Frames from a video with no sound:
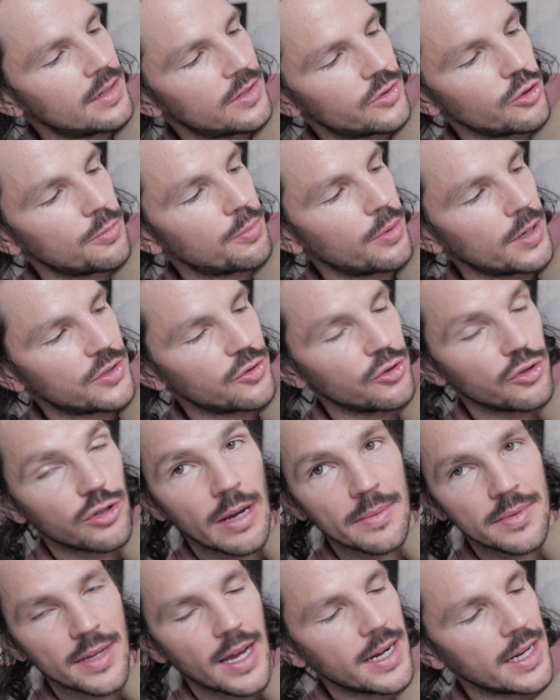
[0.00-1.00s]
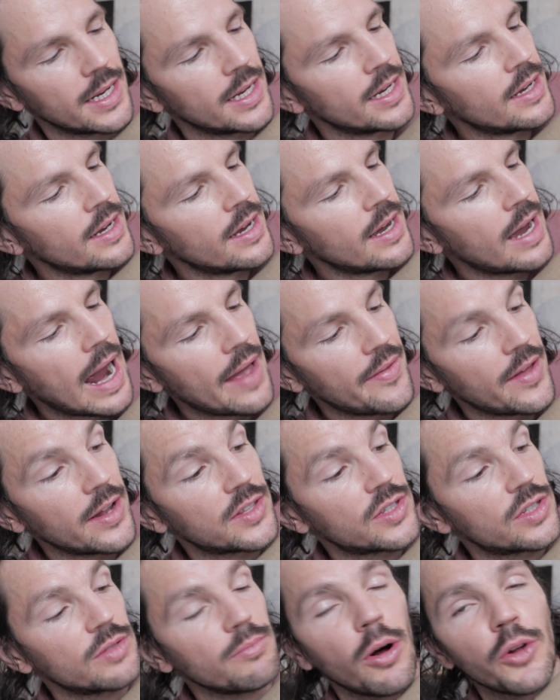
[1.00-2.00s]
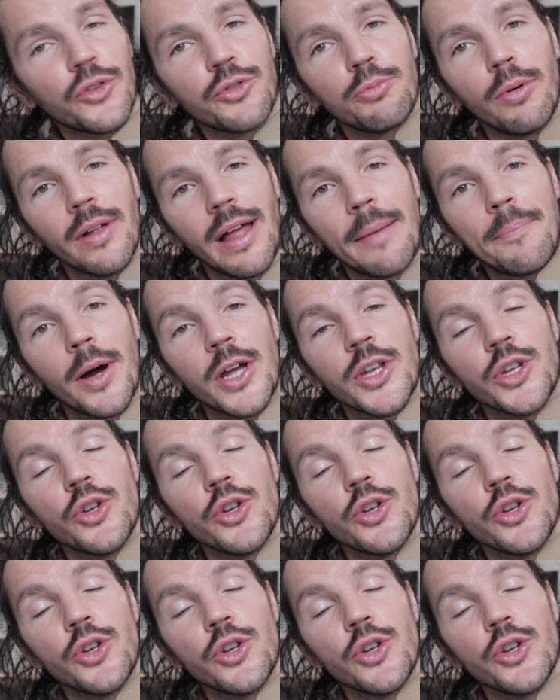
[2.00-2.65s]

2.2 times 80, and then multiply that by